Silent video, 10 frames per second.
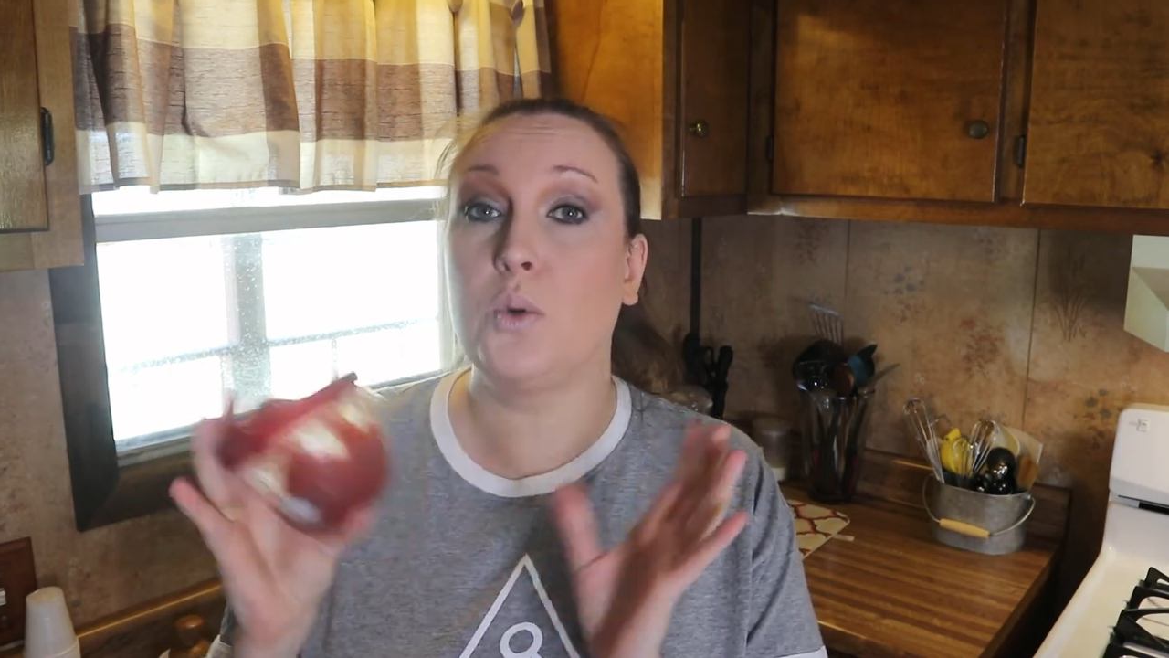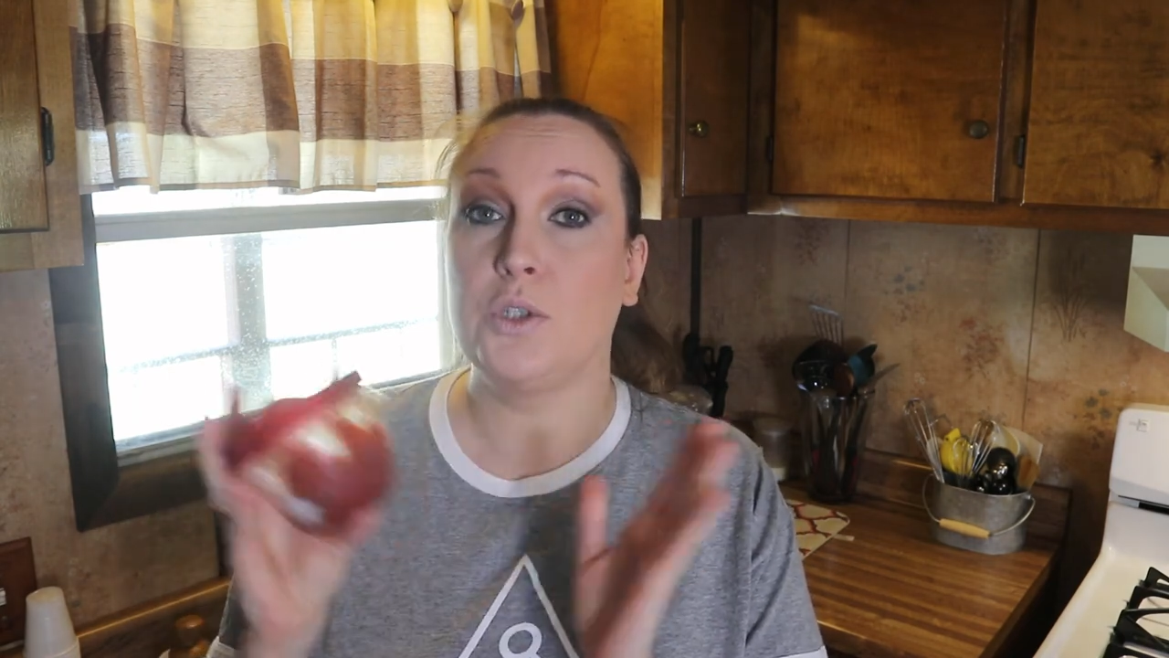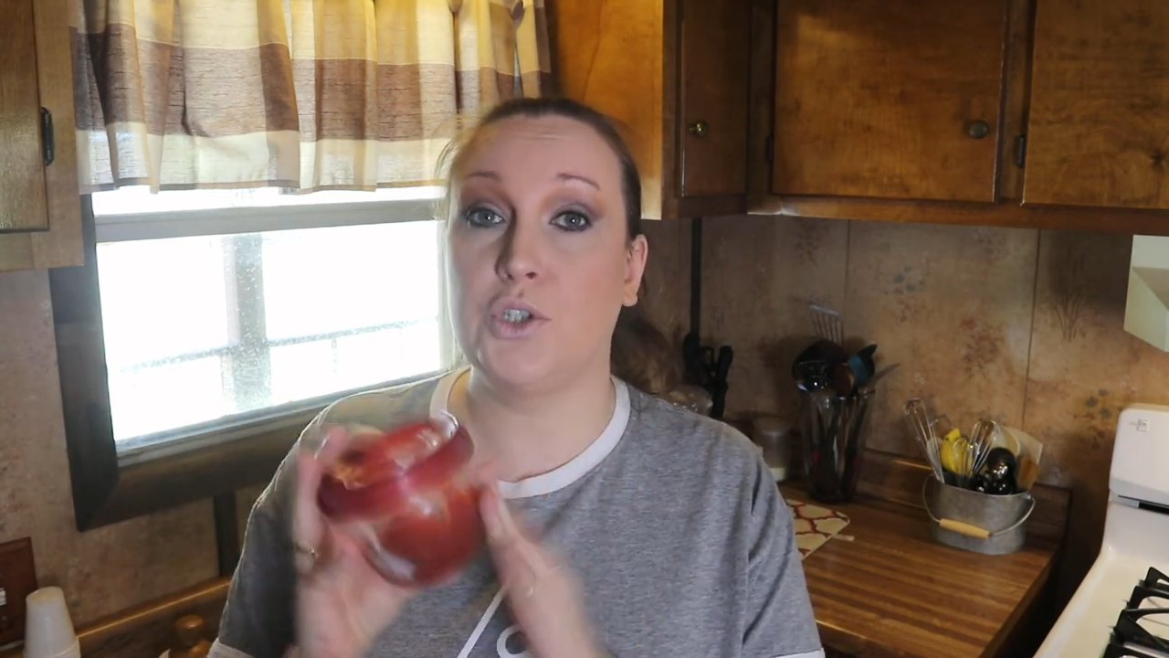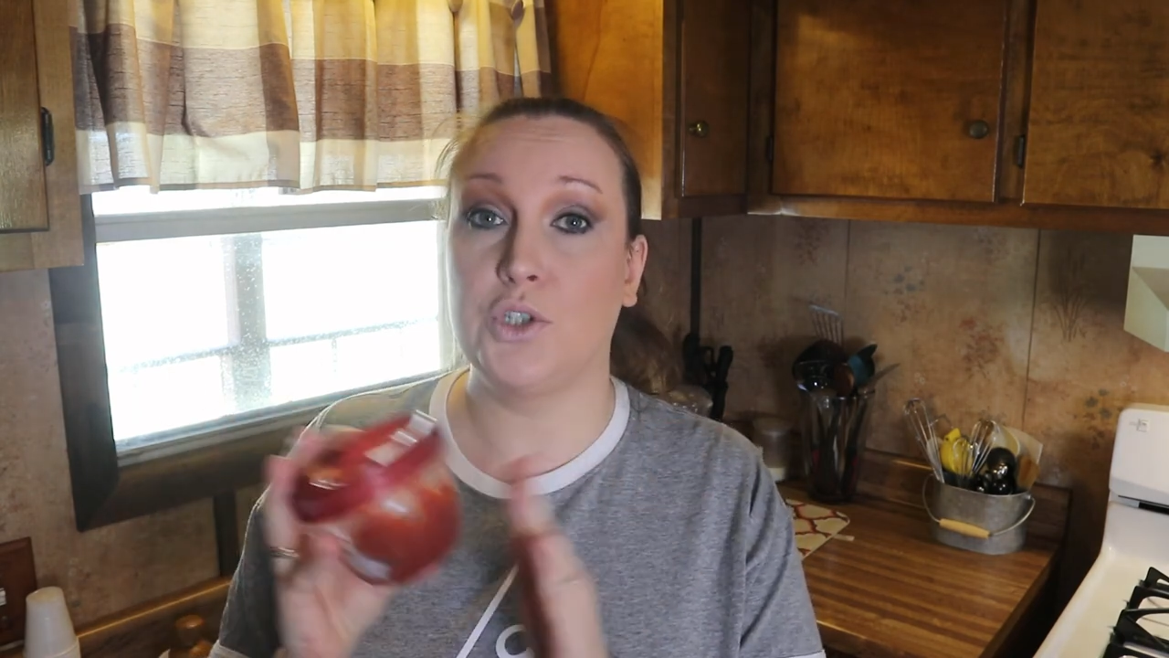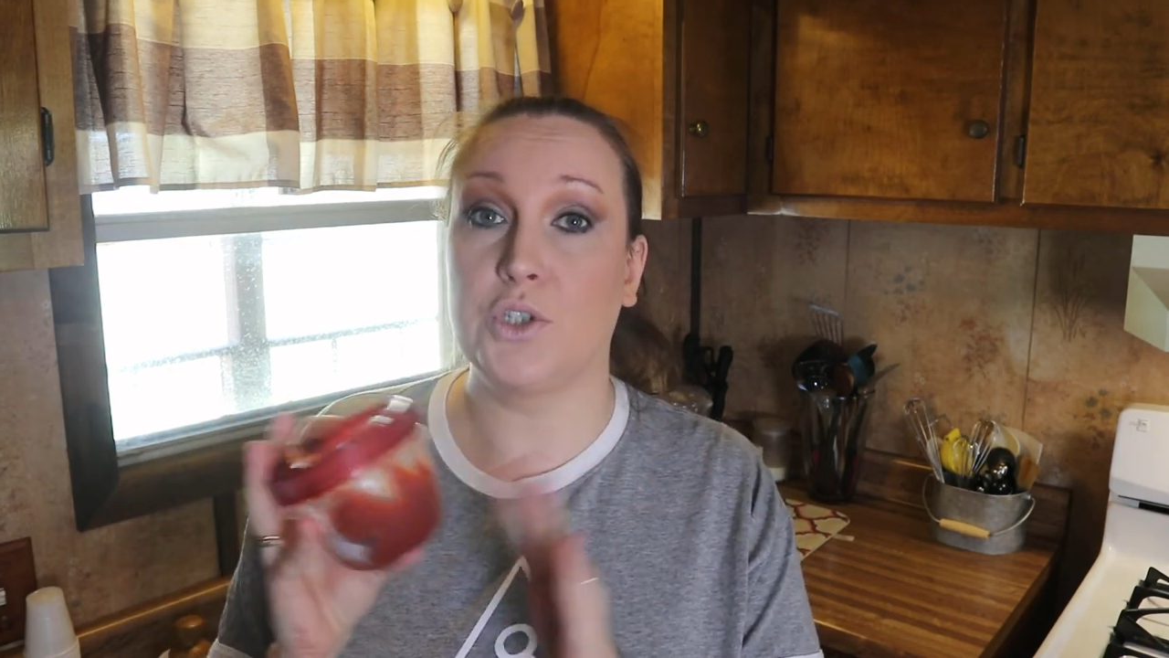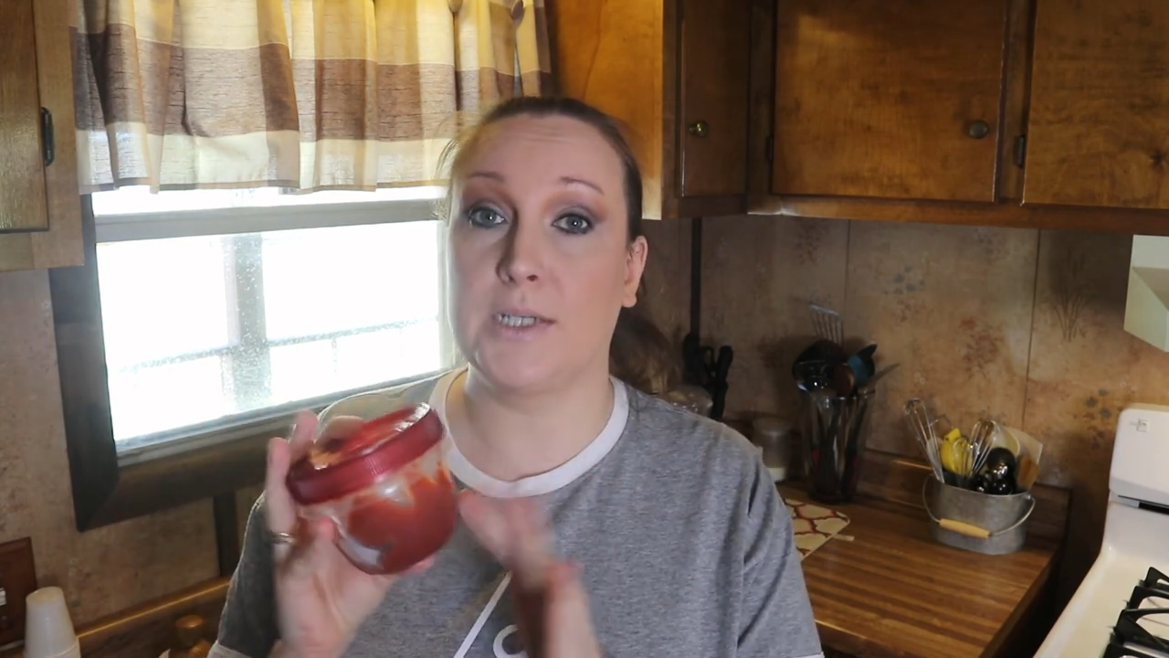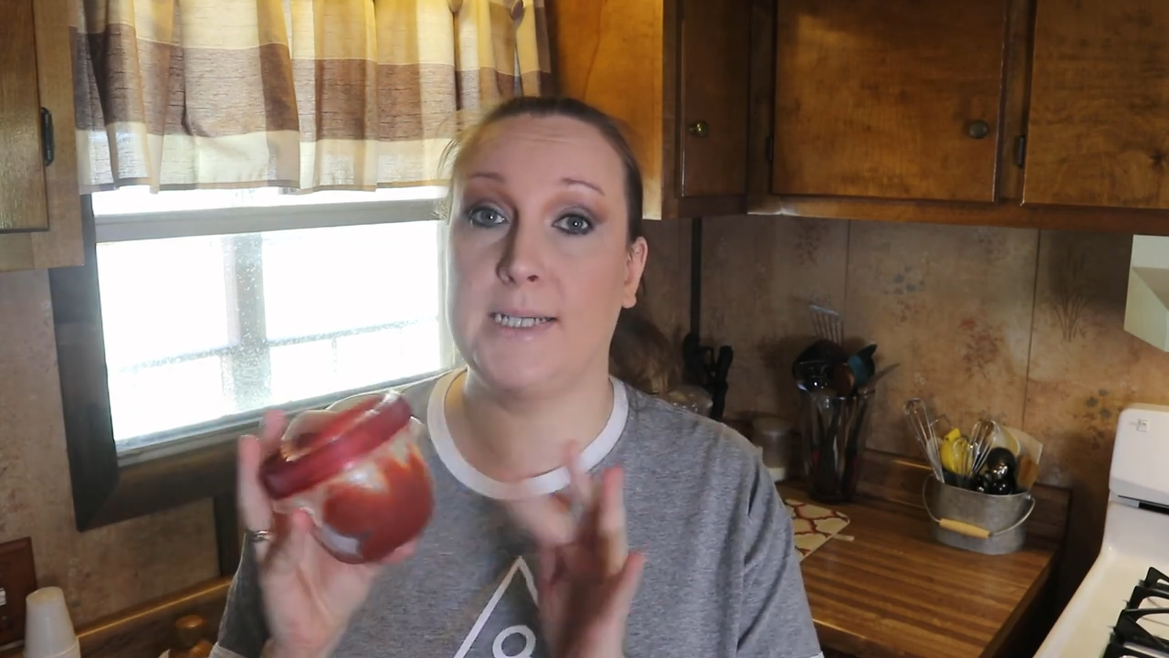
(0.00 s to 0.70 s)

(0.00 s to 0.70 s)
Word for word: sugar